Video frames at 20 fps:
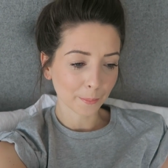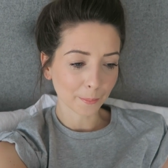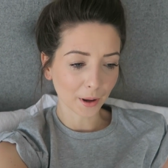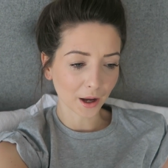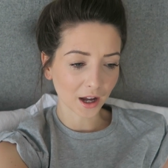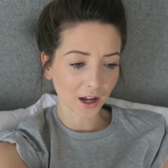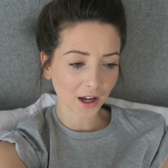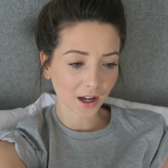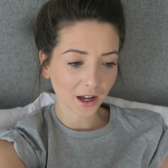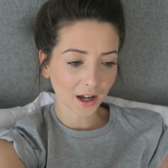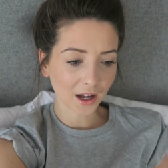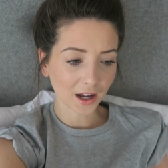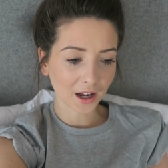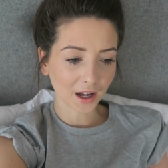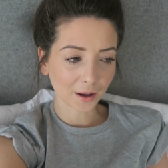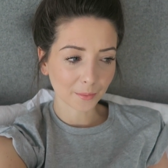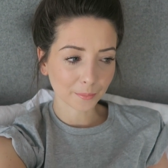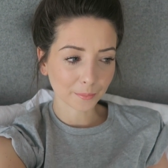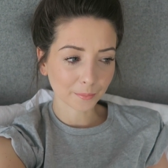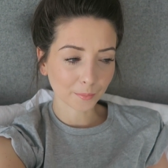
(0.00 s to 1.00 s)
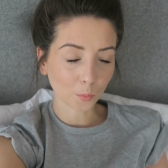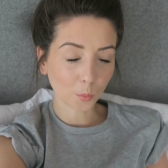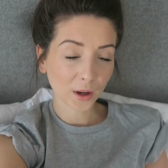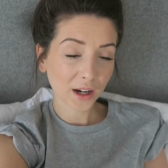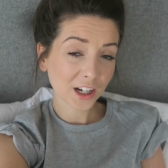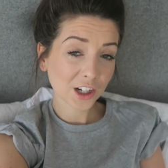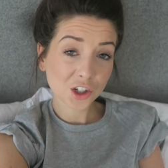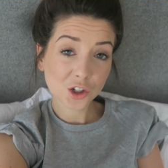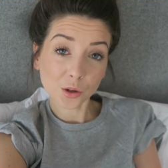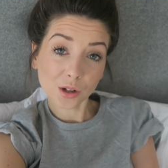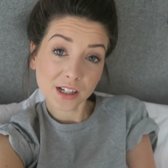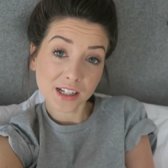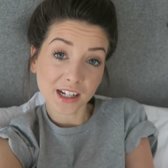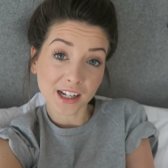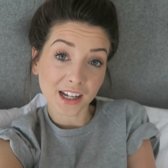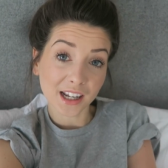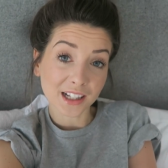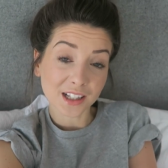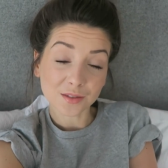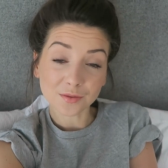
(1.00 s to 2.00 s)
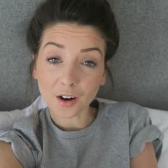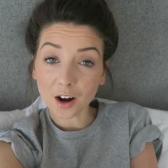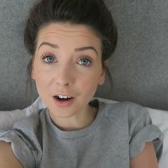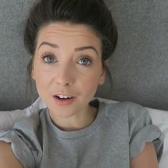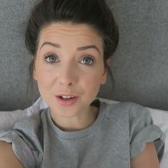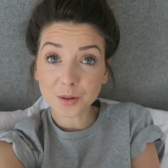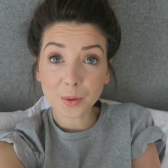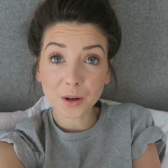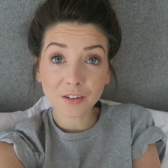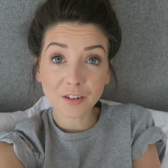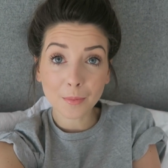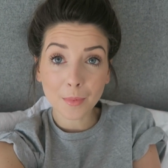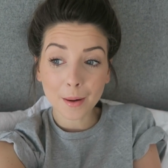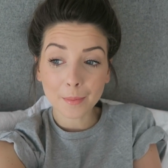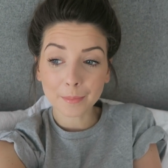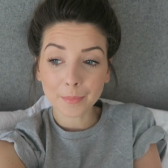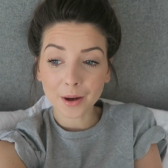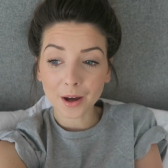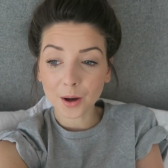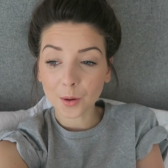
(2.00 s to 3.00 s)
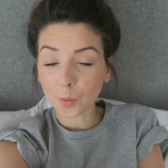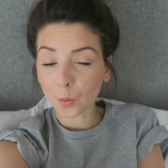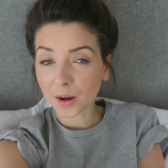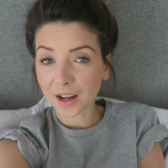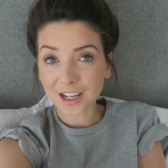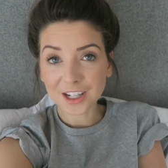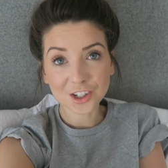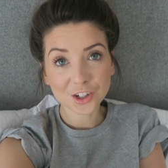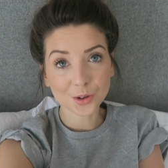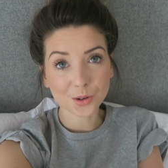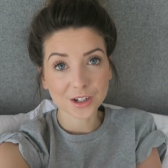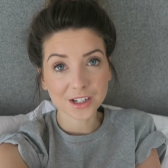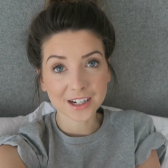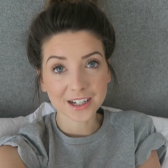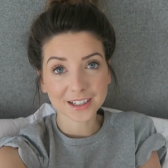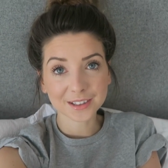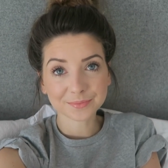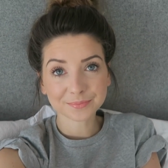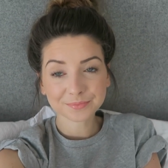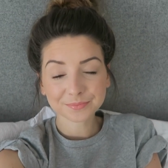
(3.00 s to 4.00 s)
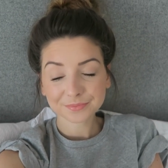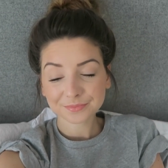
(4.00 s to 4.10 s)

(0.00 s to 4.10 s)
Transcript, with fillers: But um, we enjoyed it. As far as we remember, we enjoyed it.